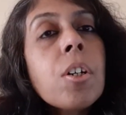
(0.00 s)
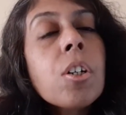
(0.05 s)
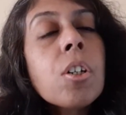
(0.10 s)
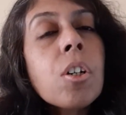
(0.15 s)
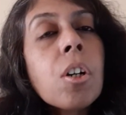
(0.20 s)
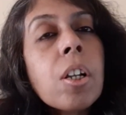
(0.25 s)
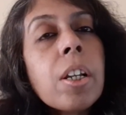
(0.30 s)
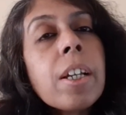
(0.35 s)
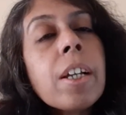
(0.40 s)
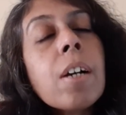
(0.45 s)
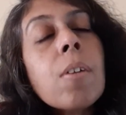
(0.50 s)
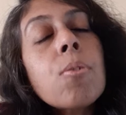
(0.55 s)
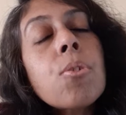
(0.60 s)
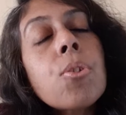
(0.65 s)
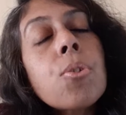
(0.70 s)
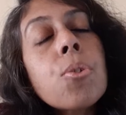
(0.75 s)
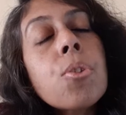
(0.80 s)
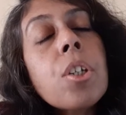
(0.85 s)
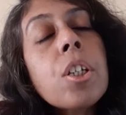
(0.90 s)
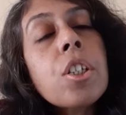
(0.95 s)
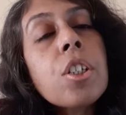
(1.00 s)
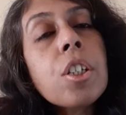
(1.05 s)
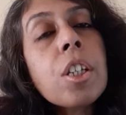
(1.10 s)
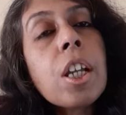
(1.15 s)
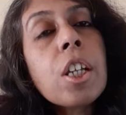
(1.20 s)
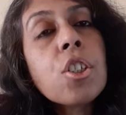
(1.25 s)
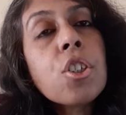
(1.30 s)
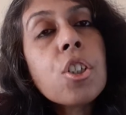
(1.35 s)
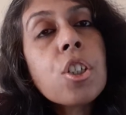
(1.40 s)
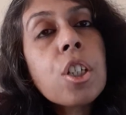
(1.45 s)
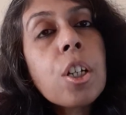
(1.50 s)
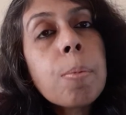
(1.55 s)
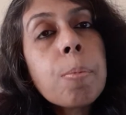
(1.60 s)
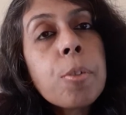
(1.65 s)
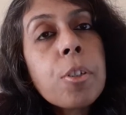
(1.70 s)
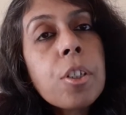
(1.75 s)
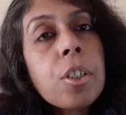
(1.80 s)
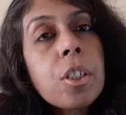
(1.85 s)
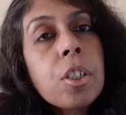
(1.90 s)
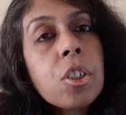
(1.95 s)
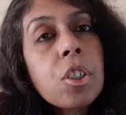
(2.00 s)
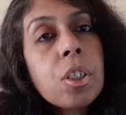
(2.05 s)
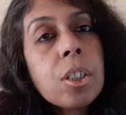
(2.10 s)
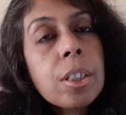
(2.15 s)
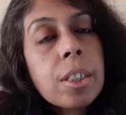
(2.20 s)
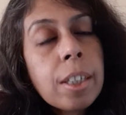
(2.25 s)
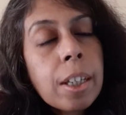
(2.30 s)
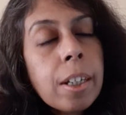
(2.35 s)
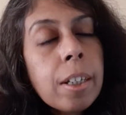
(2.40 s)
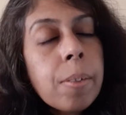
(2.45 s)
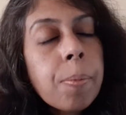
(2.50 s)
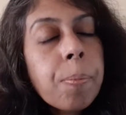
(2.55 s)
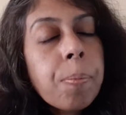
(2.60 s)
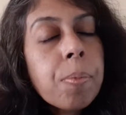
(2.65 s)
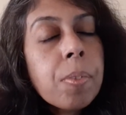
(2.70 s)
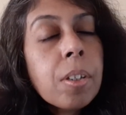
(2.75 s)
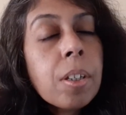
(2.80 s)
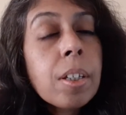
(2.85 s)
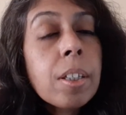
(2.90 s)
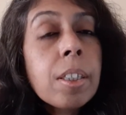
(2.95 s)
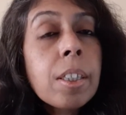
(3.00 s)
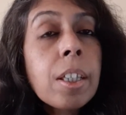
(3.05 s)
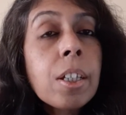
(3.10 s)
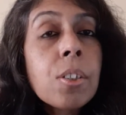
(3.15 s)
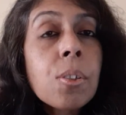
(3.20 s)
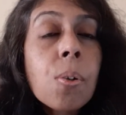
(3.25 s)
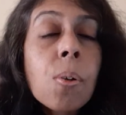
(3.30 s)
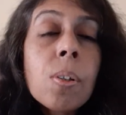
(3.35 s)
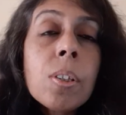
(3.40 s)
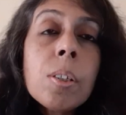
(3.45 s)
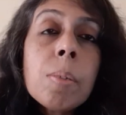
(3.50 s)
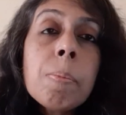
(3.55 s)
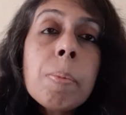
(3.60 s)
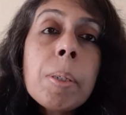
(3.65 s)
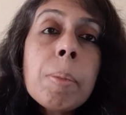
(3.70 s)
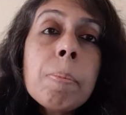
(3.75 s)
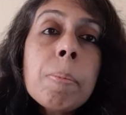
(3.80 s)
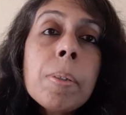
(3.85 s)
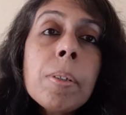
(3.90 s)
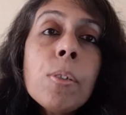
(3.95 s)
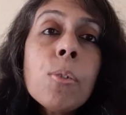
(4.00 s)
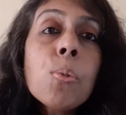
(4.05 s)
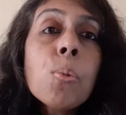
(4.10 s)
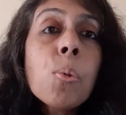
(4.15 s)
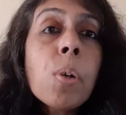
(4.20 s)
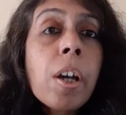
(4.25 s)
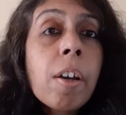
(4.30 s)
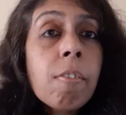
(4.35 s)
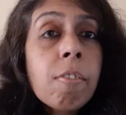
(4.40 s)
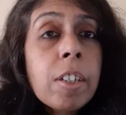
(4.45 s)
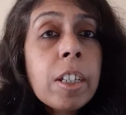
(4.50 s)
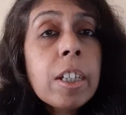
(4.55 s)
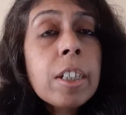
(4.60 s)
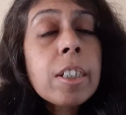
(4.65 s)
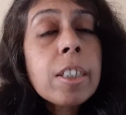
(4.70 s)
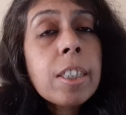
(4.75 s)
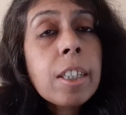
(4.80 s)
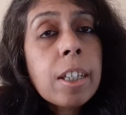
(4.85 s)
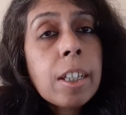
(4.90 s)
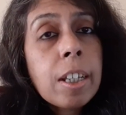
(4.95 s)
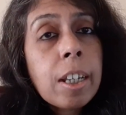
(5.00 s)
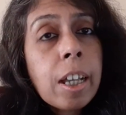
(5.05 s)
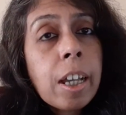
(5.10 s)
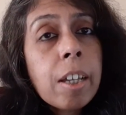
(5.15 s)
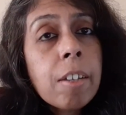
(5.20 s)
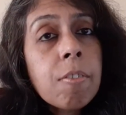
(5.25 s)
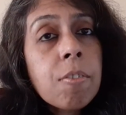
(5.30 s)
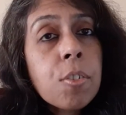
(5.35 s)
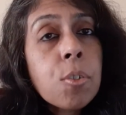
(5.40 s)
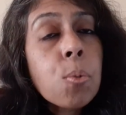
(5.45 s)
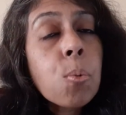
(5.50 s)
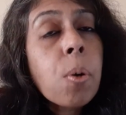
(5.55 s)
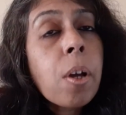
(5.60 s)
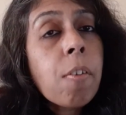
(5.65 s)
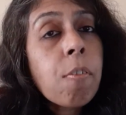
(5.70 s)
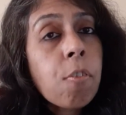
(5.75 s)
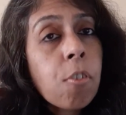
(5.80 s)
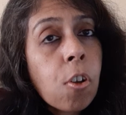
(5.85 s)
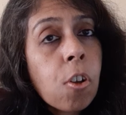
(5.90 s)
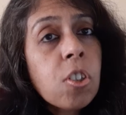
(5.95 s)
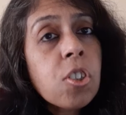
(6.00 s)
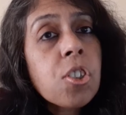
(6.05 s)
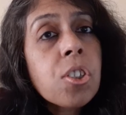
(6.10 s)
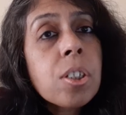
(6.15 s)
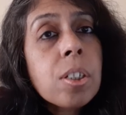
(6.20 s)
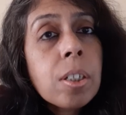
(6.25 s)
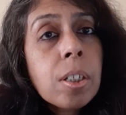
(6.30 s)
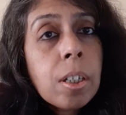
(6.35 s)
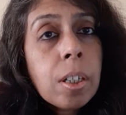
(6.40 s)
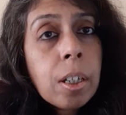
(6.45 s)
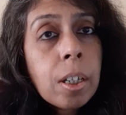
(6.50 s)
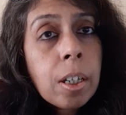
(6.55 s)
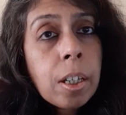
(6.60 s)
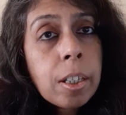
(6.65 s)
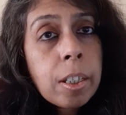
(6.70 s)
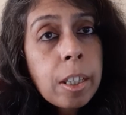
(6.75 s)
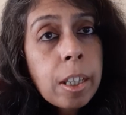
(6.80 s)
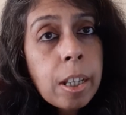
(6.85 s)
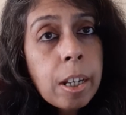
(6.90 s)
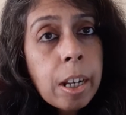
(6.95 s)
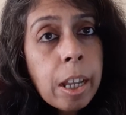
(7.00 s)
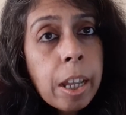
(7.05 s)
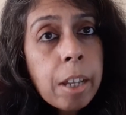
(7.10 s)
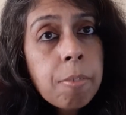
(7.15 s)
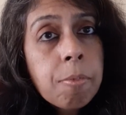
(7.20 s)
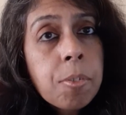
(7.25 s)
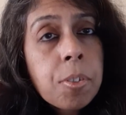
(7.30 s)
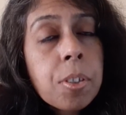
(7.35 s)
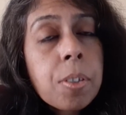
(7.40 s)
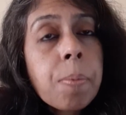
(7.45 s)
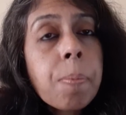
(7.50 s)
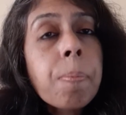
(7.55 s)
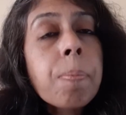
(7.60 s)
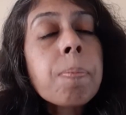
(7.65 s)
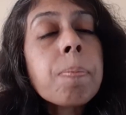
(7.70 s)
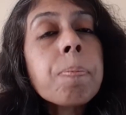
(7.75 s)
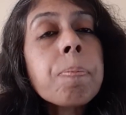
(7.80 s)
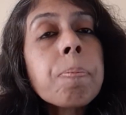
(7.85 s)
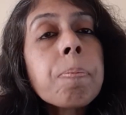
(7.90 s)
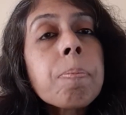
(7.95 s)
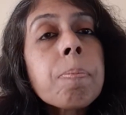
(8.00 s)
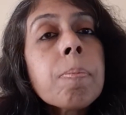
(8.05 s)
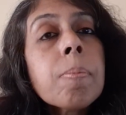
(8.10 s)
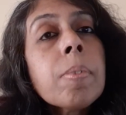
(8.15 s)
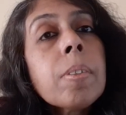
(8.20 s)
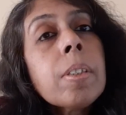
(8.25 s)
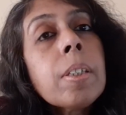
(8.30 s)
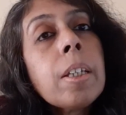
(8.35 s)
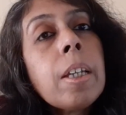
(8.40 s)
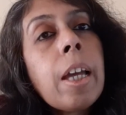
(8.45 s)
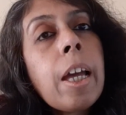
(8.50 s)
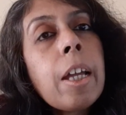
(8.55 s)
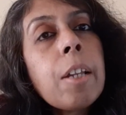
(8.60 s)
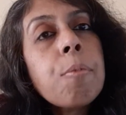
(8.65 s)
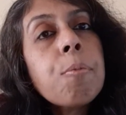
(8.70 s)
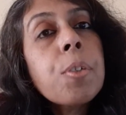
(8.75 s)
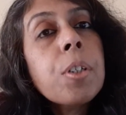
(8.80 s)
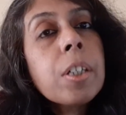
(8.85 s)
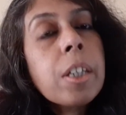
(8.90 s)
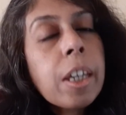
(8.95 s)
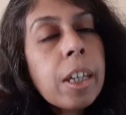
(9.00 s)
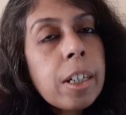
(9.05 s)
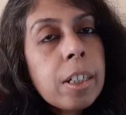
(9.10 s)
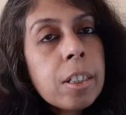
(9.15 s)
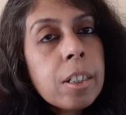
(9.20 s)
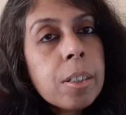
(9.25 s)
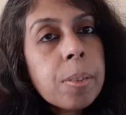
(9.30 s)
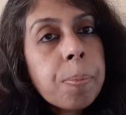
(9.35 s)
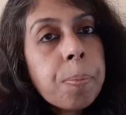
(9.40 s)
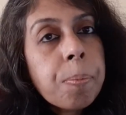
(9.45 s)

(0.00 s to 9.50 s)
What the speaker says: Calling out to the international community, she said that all the people who have laid their lives, who have lost their lives and were killed